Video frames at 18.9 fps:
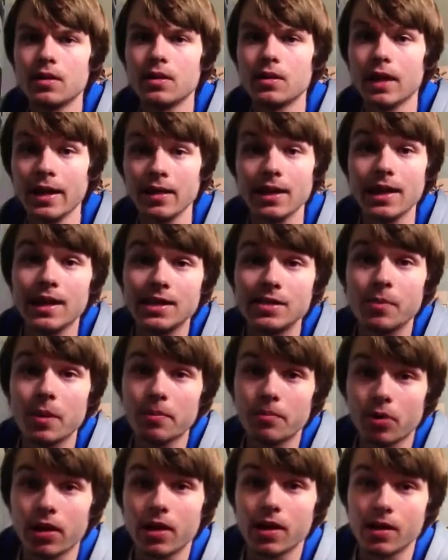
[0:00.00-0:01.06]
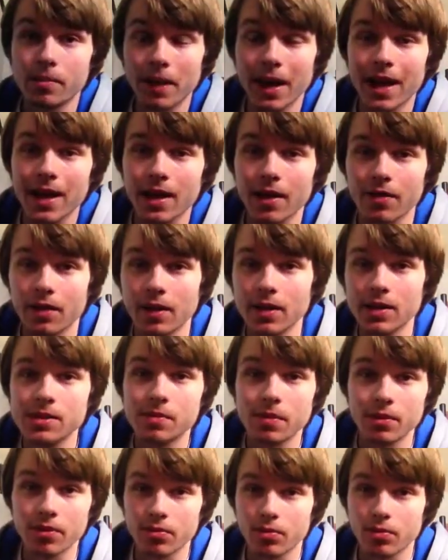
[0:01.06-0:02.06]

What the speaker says: he's been bringing it back. I think he's been